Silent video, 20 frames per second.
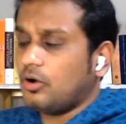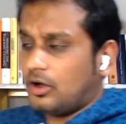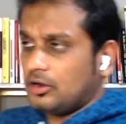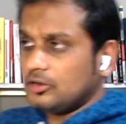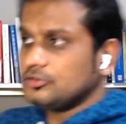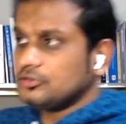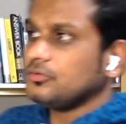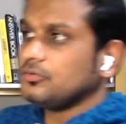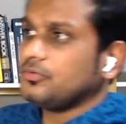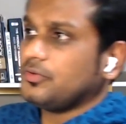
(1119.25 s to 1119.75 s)

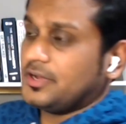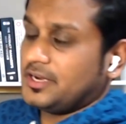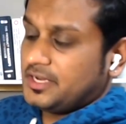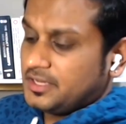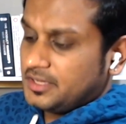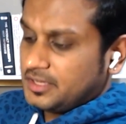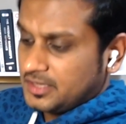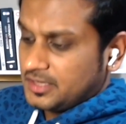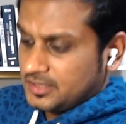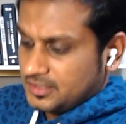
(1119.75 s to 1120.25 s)
Also
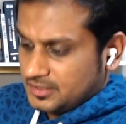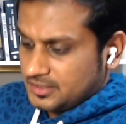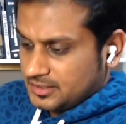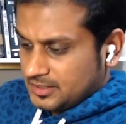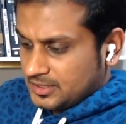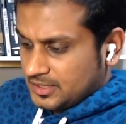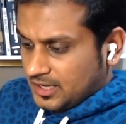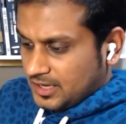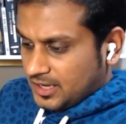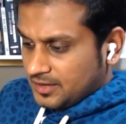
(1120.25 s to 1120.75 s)
funny,
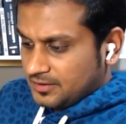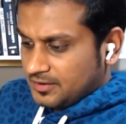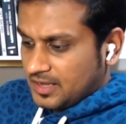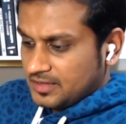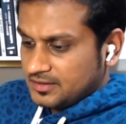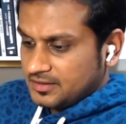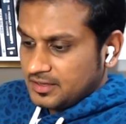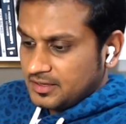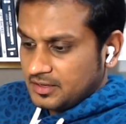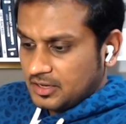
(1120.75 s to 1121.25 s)
I
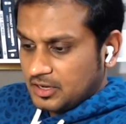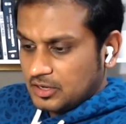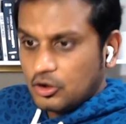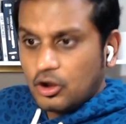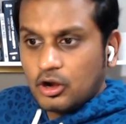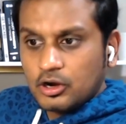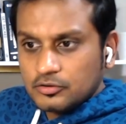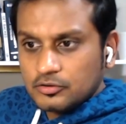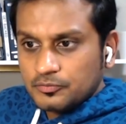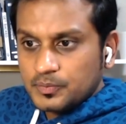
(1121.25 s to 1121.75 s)
think a
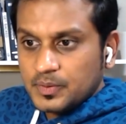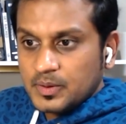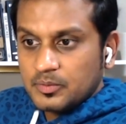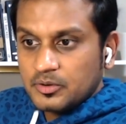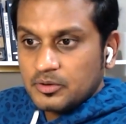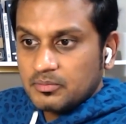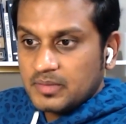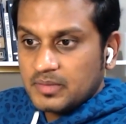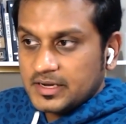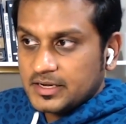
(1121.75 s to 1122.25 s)
lot of
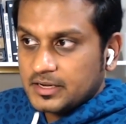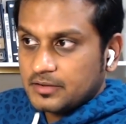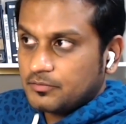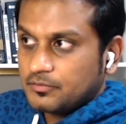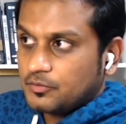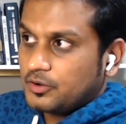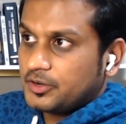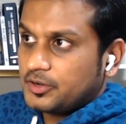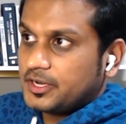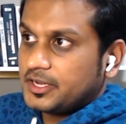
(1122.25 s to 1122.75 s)
people might have
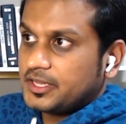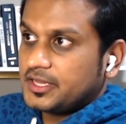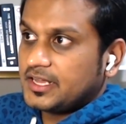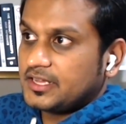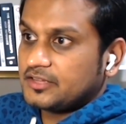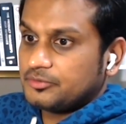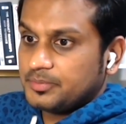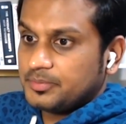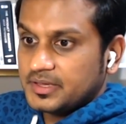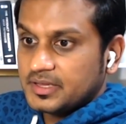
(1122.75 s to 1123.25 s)
already
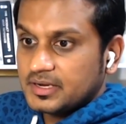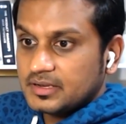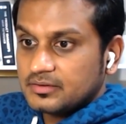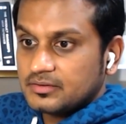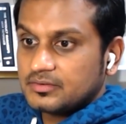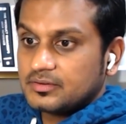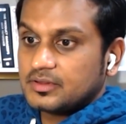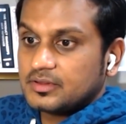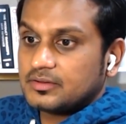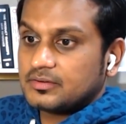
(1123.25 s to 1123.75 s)

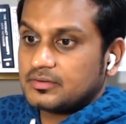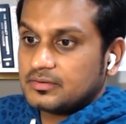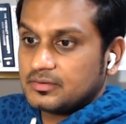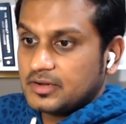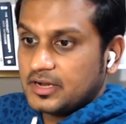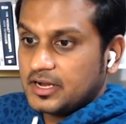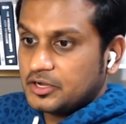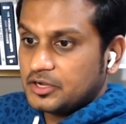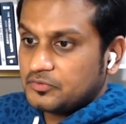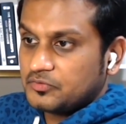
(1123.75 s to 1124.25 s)
experienced this,
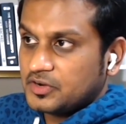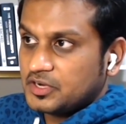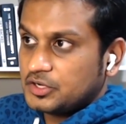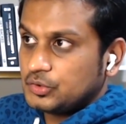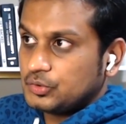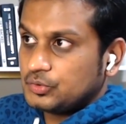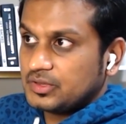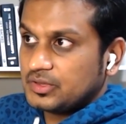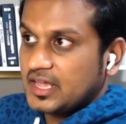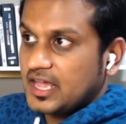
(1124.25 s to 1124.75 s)
right, while
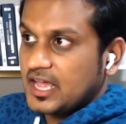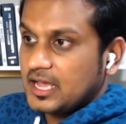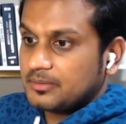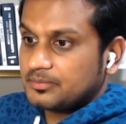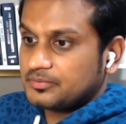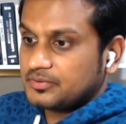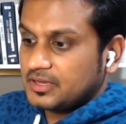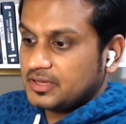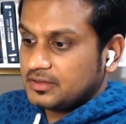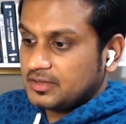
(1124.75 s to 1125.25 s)
using
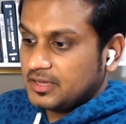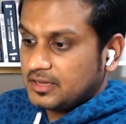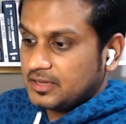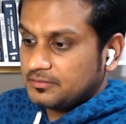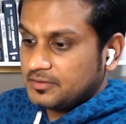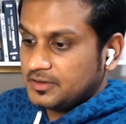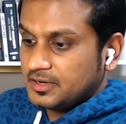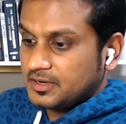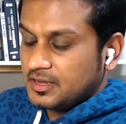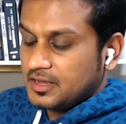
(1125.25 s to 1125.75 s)
apps. I
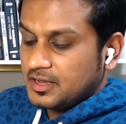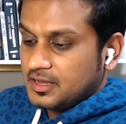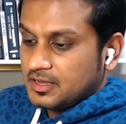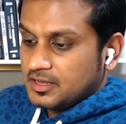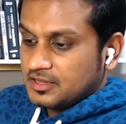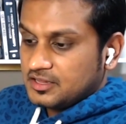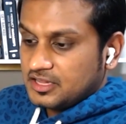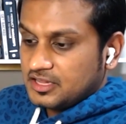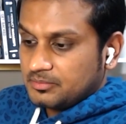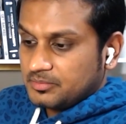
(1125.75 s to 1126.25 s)
feel
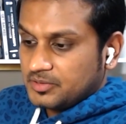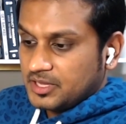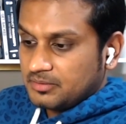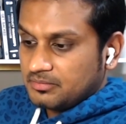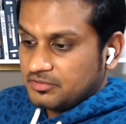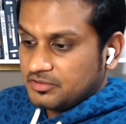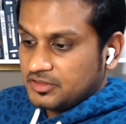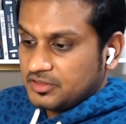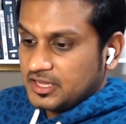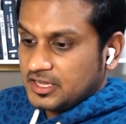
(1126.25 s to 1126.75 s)

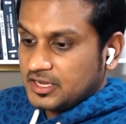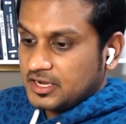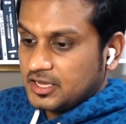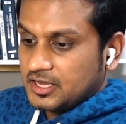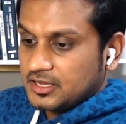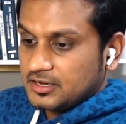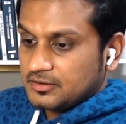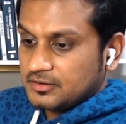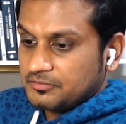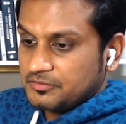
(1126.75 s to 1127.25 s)
sometimes there
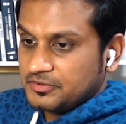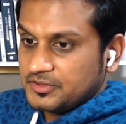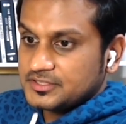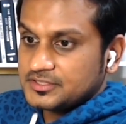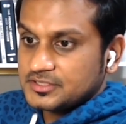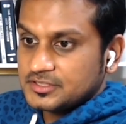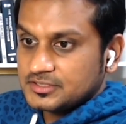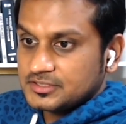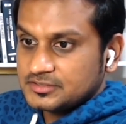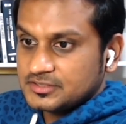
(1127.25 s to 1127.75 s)
are
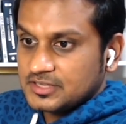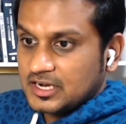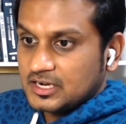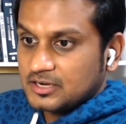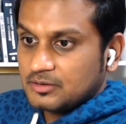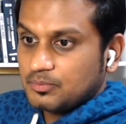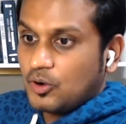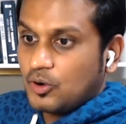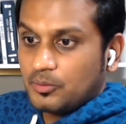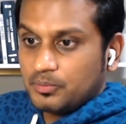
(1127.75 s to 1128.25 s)
features
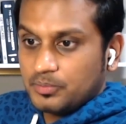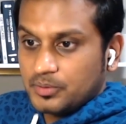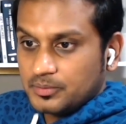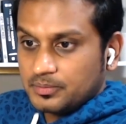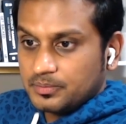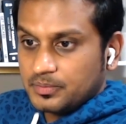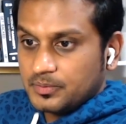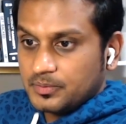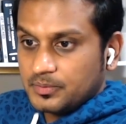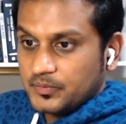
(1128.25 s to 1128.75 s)
that pop
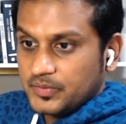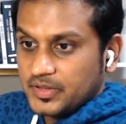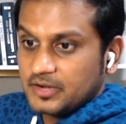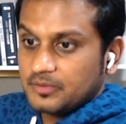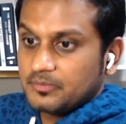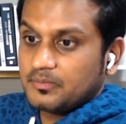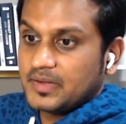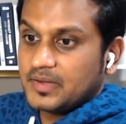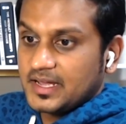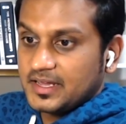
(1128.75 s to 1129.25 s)
up
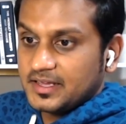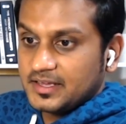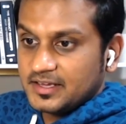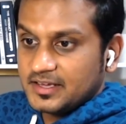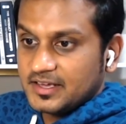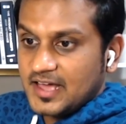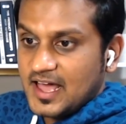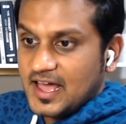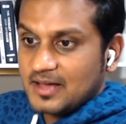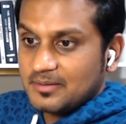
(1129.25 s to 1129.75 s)
in my
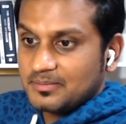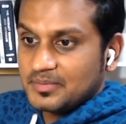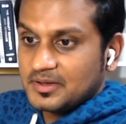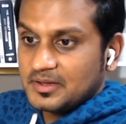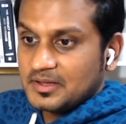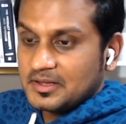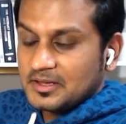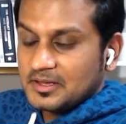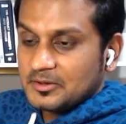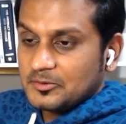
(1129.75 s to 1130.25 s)
app
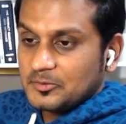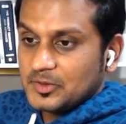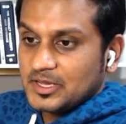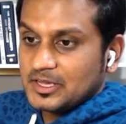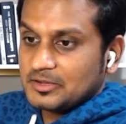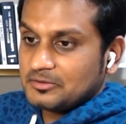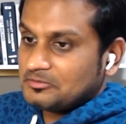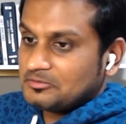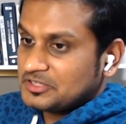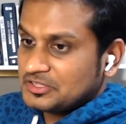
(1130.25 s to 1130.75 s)

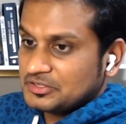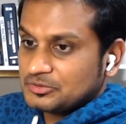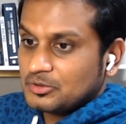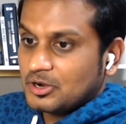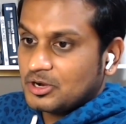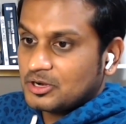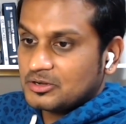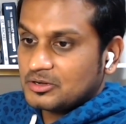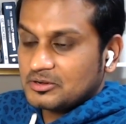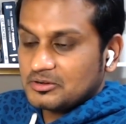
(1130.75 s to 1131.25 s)
which is
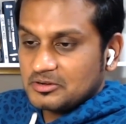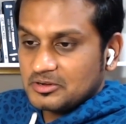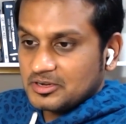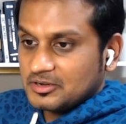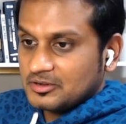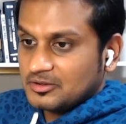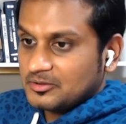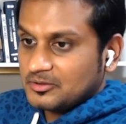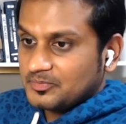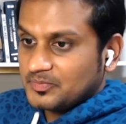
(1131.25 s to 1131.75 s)
not
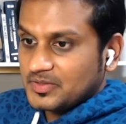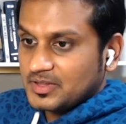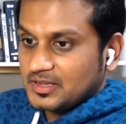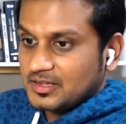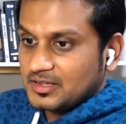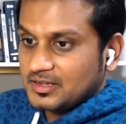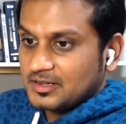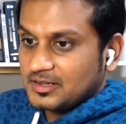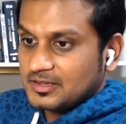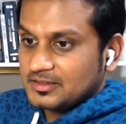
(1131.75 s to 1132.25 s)

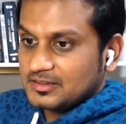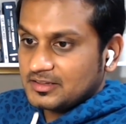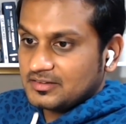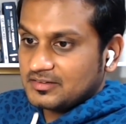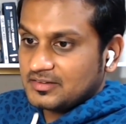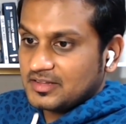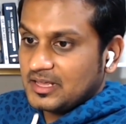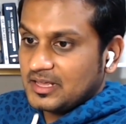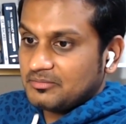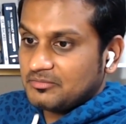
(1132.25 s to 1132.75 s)
the
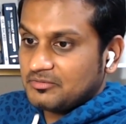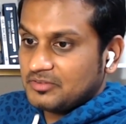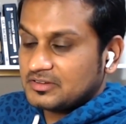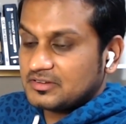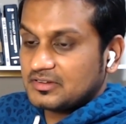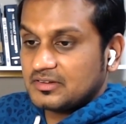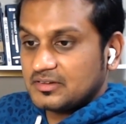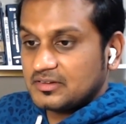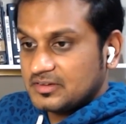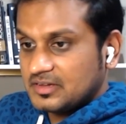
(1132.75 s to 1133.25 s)
same with
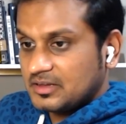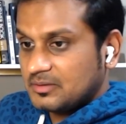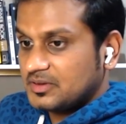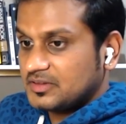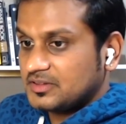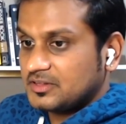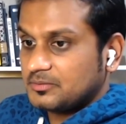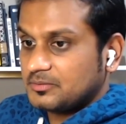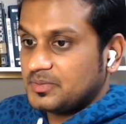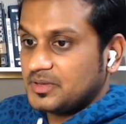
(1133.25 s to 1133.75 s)
some
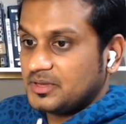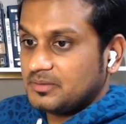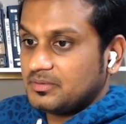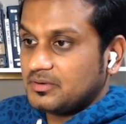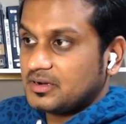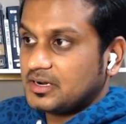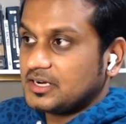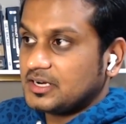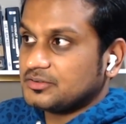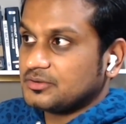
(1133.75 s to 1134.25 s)
other people,
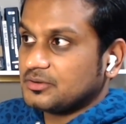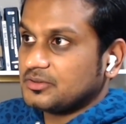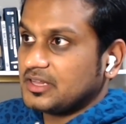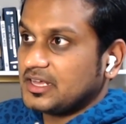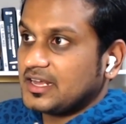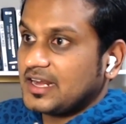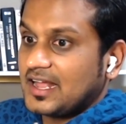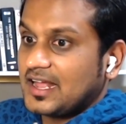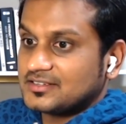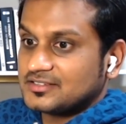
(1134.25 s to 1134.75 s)
right? So they
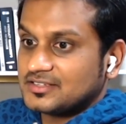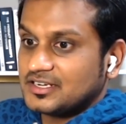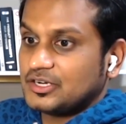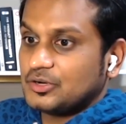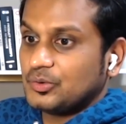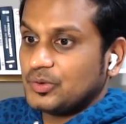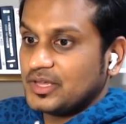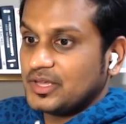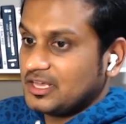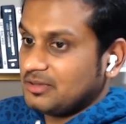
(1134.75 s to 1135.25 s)
are actually
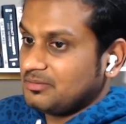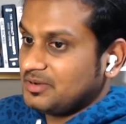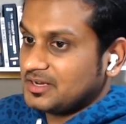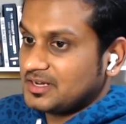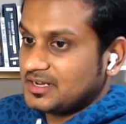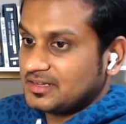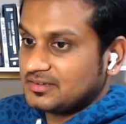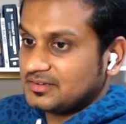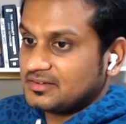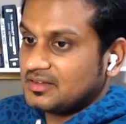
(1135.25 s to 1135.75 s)
doing A/B
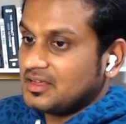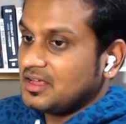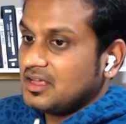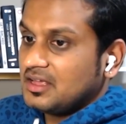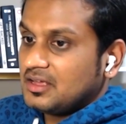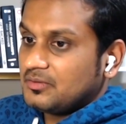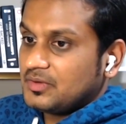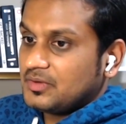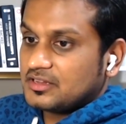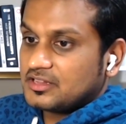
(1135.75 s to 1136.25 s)
tests
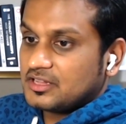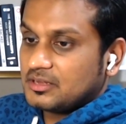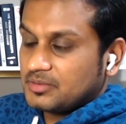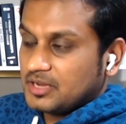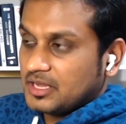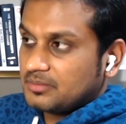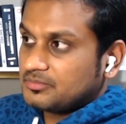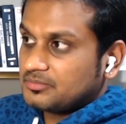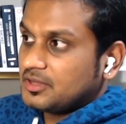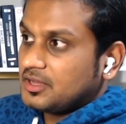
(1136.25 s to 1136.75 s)
where
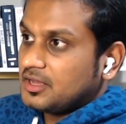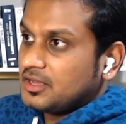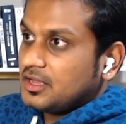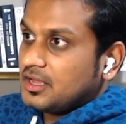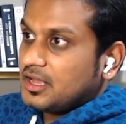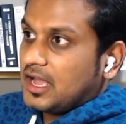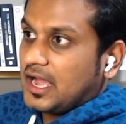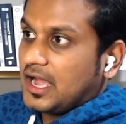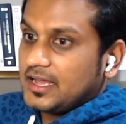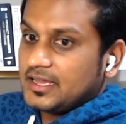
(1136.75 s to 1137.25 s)
sometimes
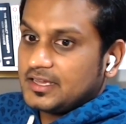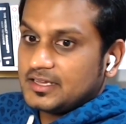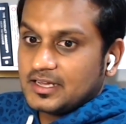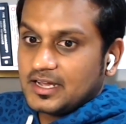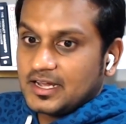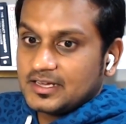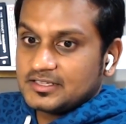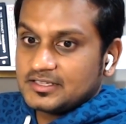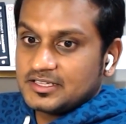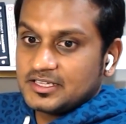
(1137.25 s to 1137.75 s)

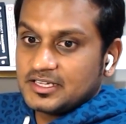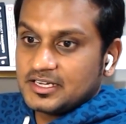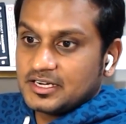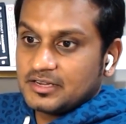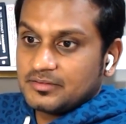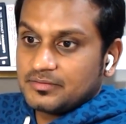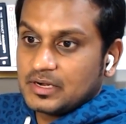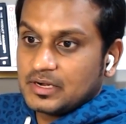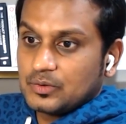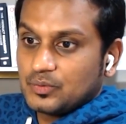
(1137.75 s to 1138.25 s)
I see a
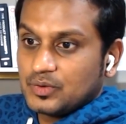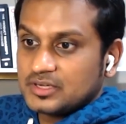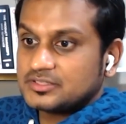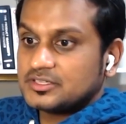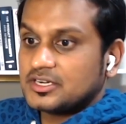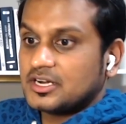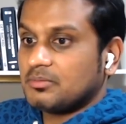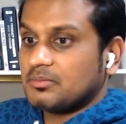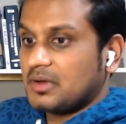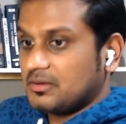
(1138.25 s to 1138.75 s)
different
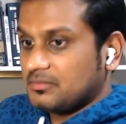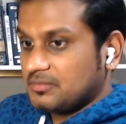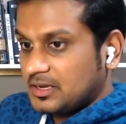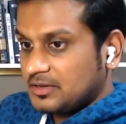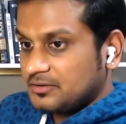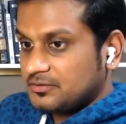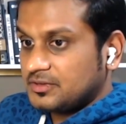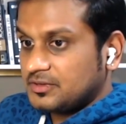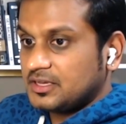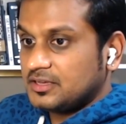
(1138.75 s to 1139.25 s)
version and my
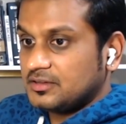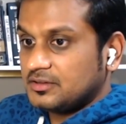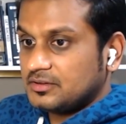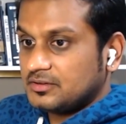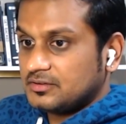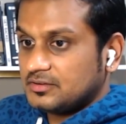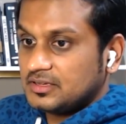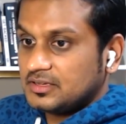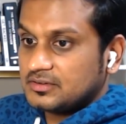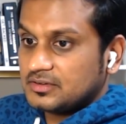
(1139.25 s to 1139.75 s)
wife
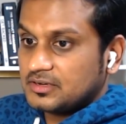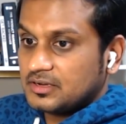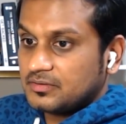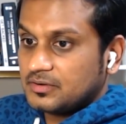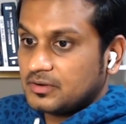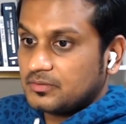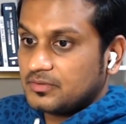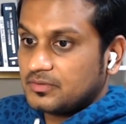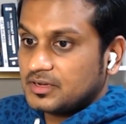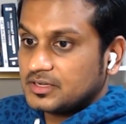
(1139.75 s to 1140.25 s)
sees a
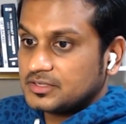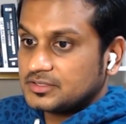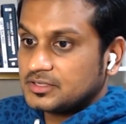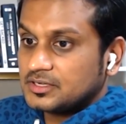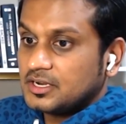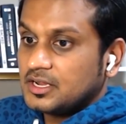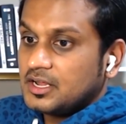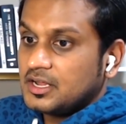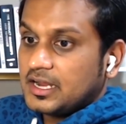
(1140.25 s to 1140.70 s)
different version.